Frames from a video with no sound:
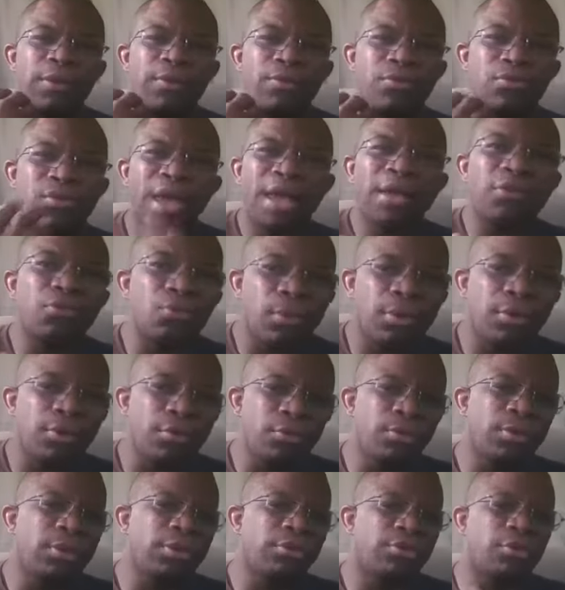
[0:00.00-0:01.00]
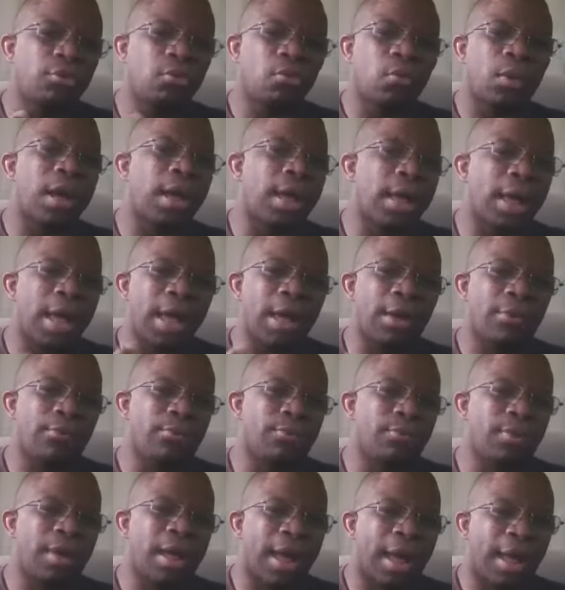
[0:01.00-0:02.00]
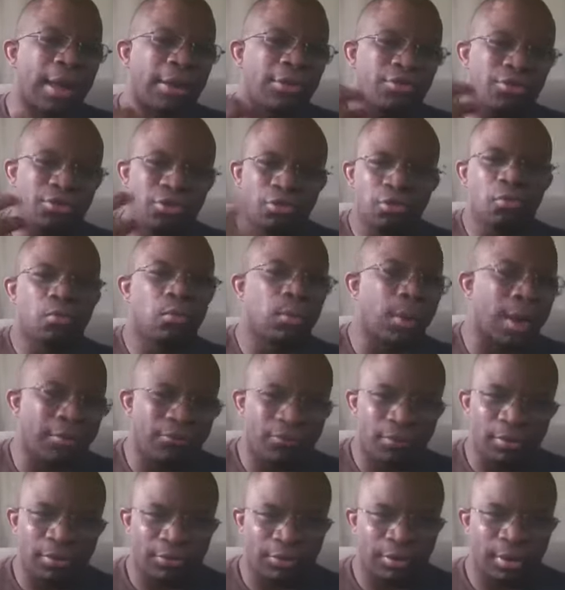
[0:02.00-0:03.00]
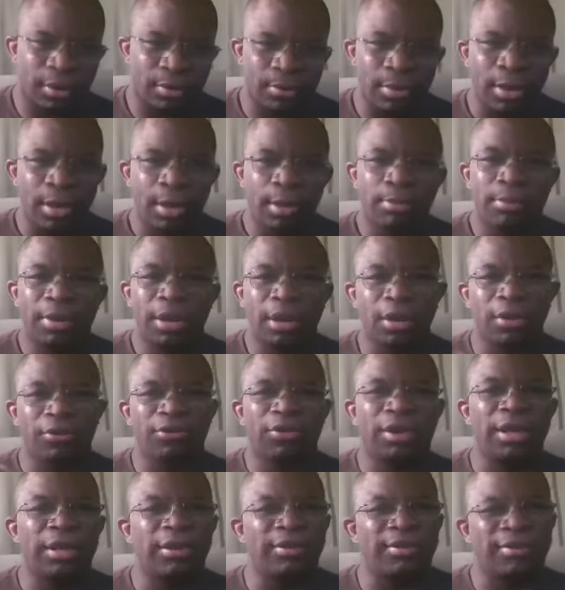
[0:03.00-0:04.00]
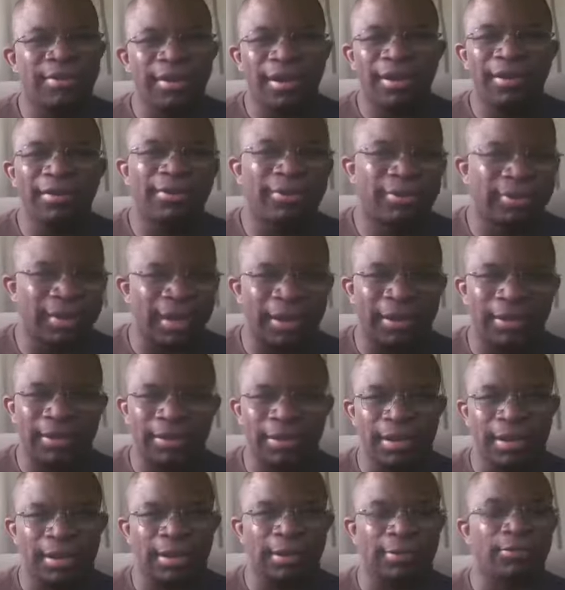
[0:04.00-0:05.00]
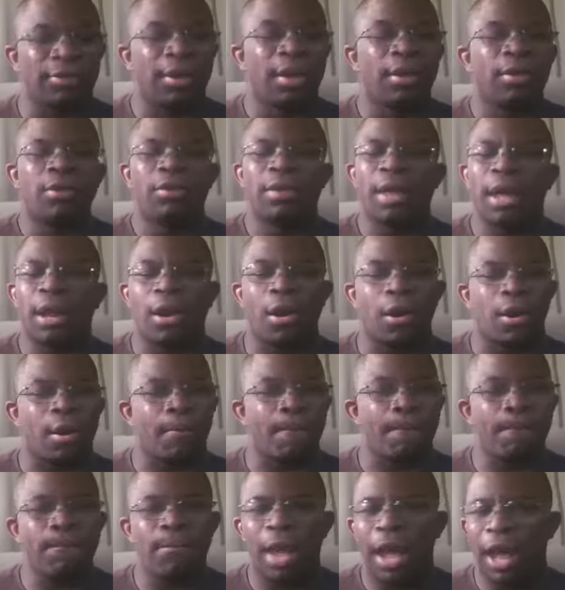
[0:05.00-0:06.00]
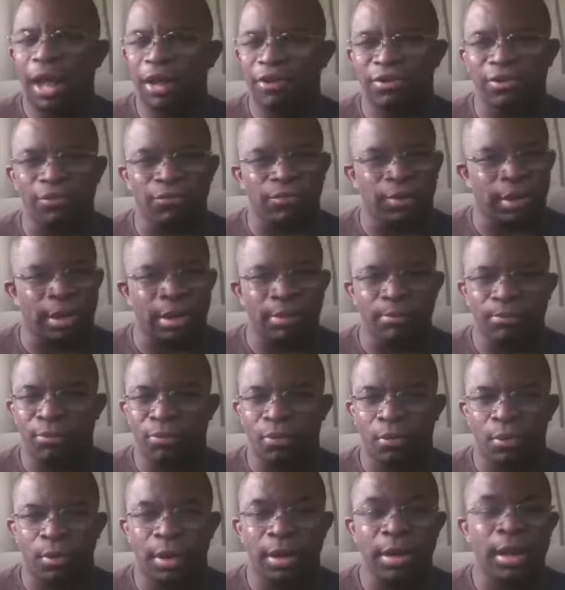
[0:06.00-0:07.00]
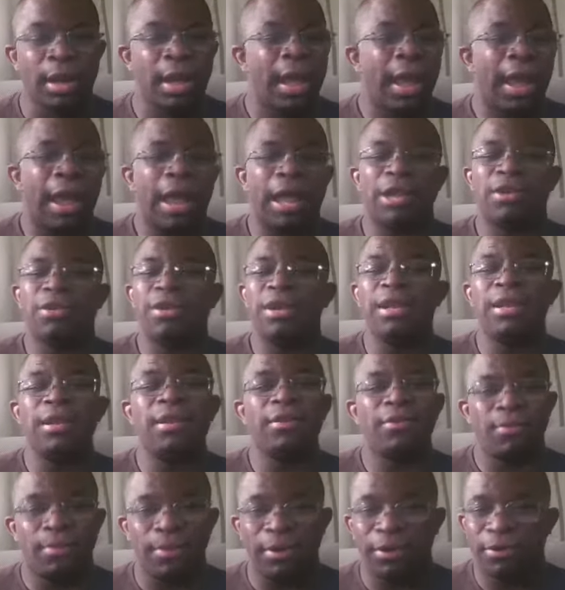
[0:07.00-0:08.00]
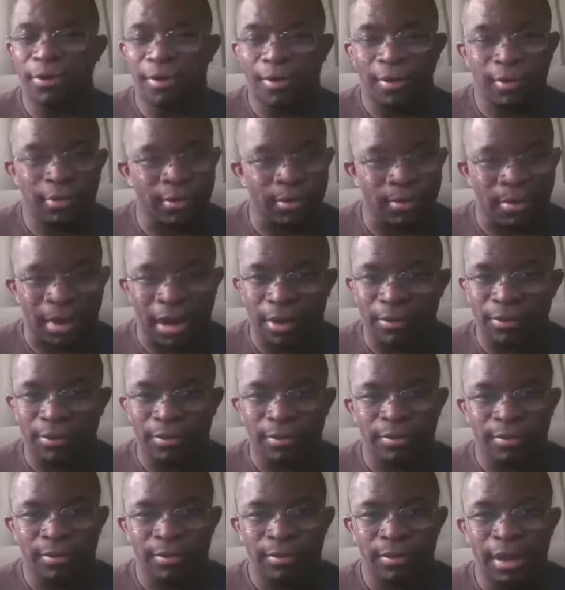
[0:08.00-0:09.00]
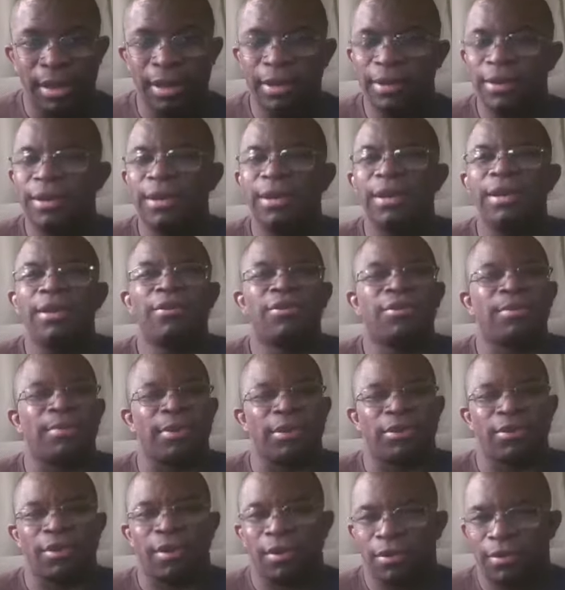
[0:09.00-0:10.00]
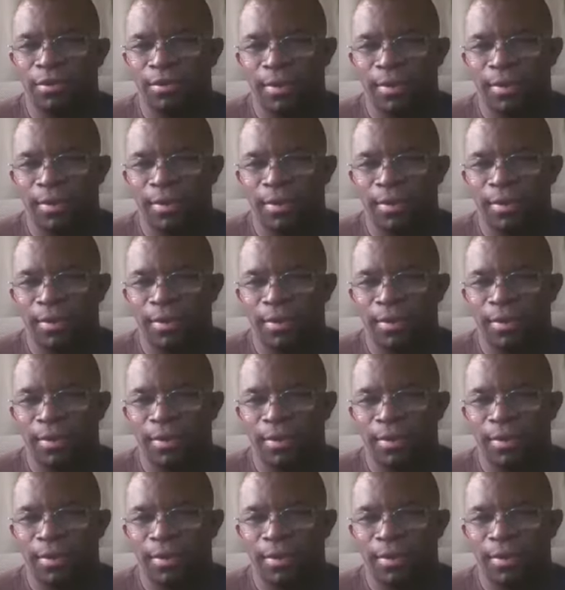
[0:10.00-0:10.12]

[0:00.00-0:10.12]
that's one of the reasons why I, I do reference him because he does say things that are massively important and need to be talked about and need to be talked